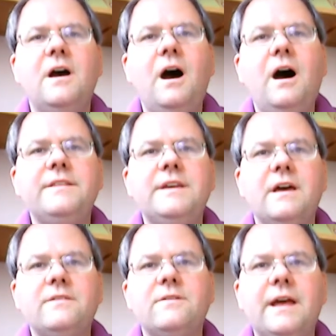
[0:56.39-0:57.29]
on the
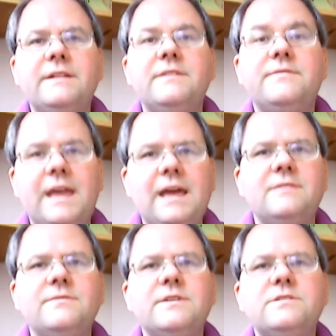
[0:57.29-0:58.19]
other end of
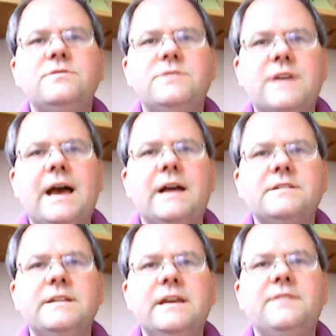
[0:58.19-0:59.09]
Canvas who's
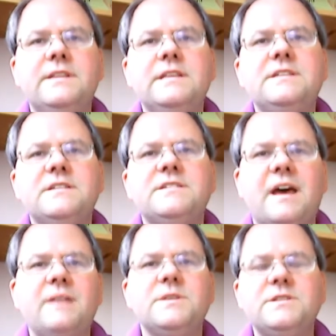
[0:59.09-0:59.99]
actually giving these
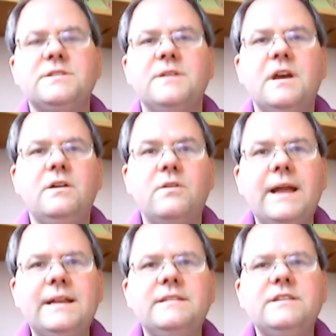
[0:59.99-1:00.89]
assignments and
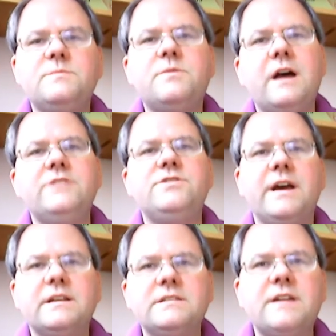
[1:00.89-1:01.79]
grading these
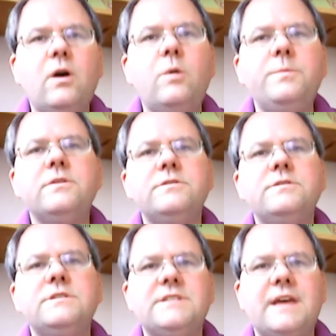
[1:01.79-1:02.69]
projects. And I hope you'll do
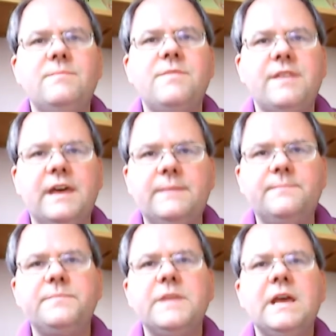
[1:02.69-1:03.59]
the same thing.
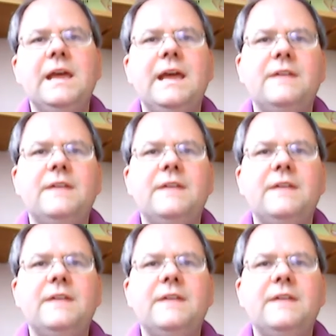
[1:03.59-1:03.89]
In